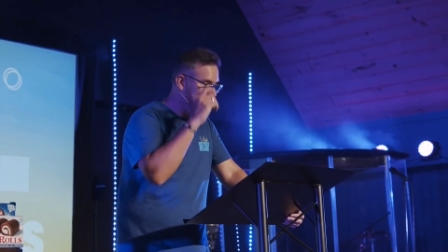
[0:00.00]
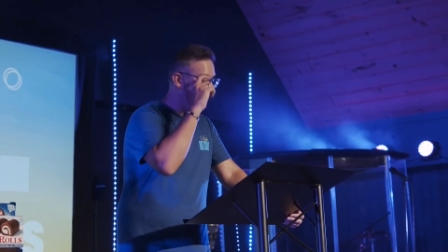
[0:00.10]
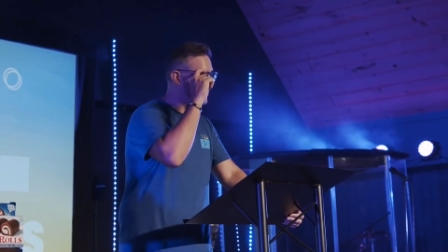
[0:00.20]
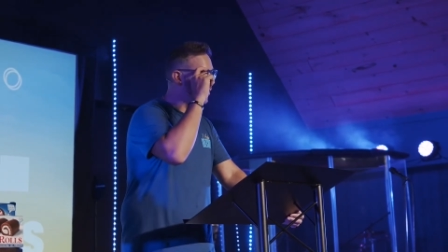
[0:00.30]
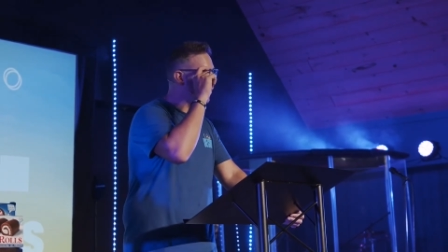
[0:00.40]

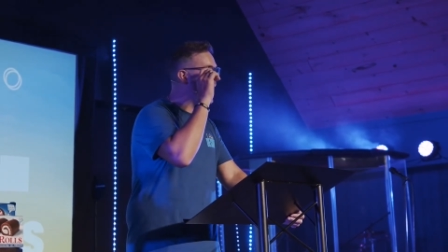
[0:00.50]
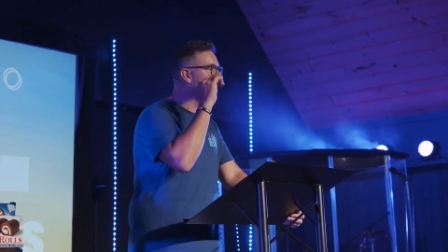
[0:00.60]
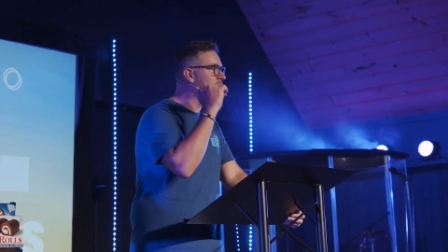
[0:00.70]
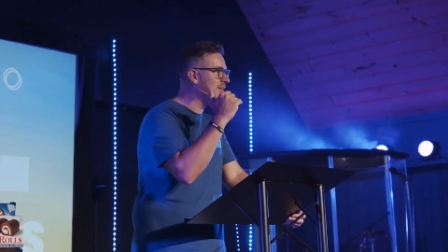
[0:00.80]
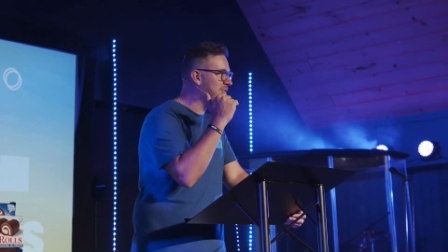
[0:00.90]
So why do
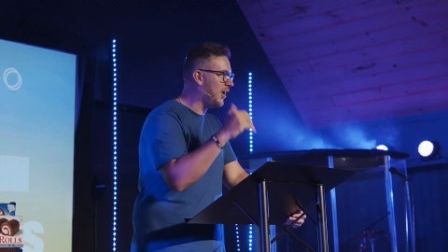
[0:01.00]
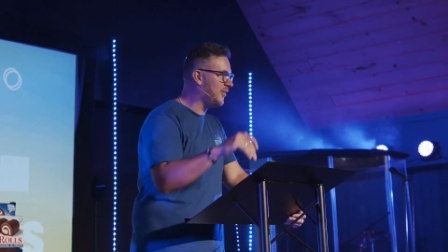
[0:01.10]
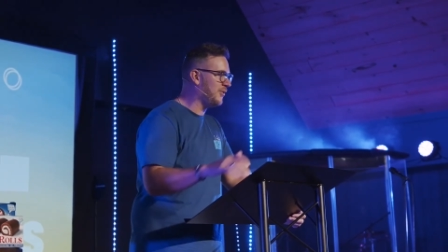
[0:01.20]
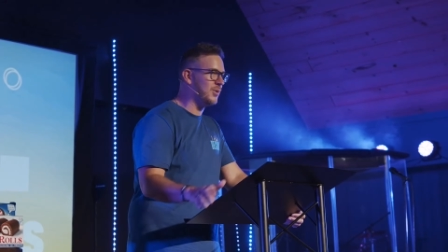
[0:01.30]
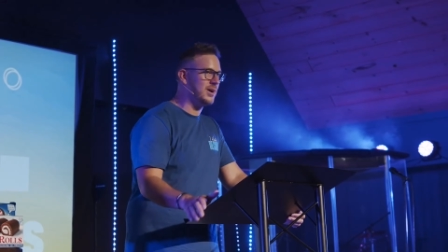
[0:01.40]
we fall
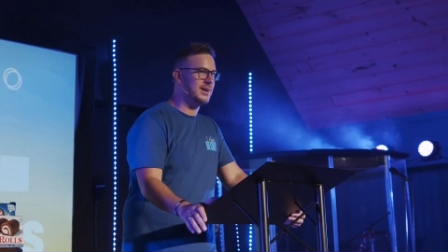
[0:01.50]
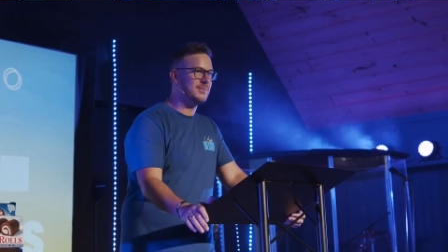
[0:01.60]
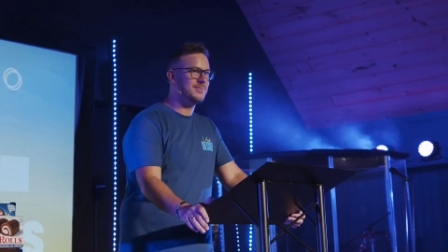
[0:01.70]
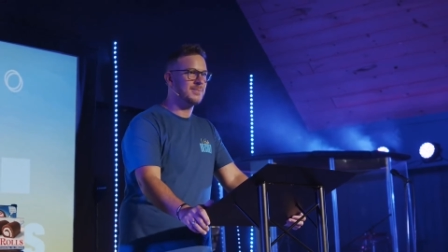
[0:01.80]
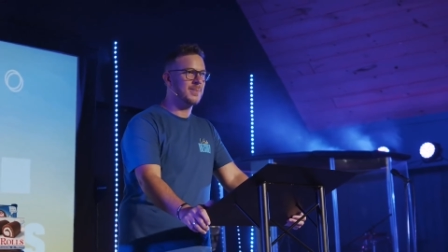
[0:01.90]
for it?
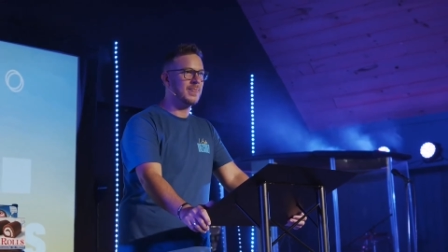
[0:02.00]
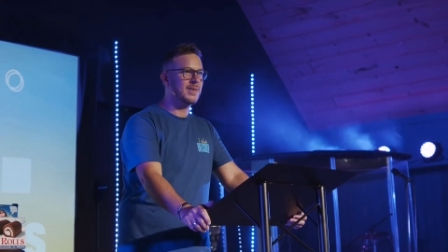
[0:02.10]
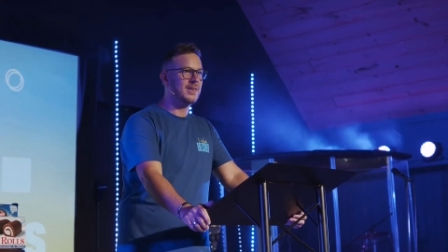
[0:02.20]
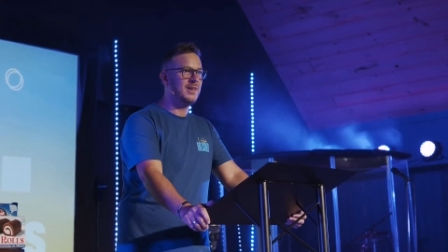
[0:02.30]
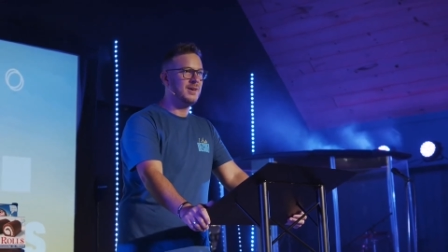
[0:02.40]

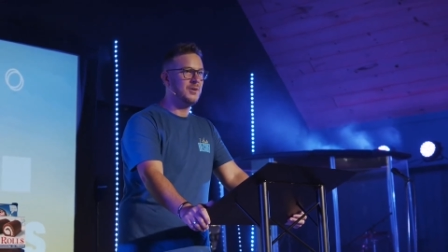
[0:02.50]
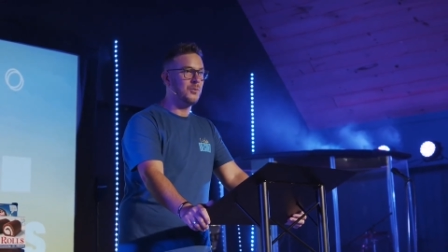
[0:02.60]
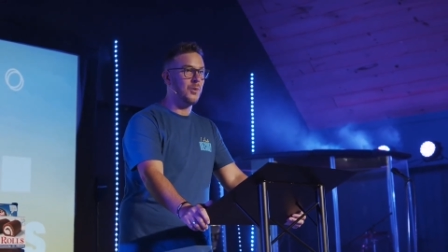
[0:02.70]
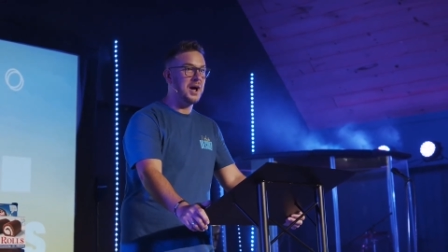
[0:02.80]
Why,